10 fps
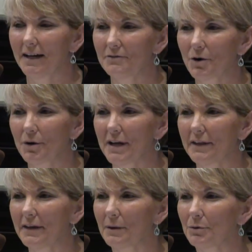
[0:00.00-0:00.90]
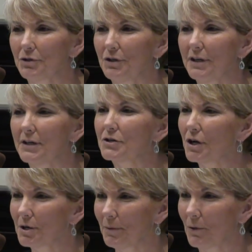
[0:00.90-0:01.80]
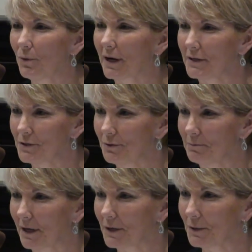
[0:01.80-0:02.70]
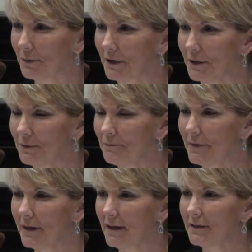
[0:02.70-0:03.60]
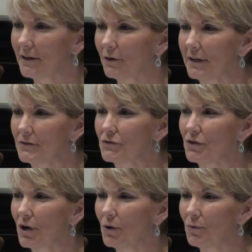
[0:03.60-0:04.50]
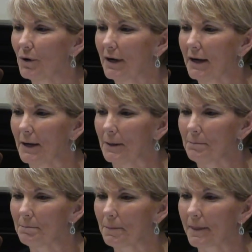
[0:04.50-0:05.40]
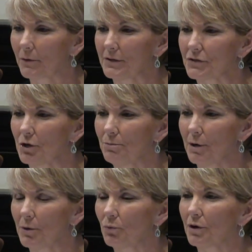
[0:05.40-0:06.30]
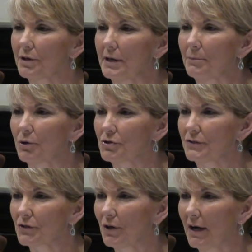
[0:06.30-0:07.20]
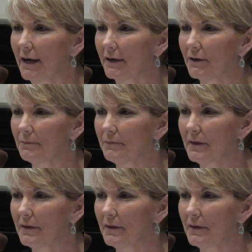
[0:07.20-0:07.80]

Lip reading: I've already had the opportunity to talk about what I do in my career. There is no moment where the emotions are higher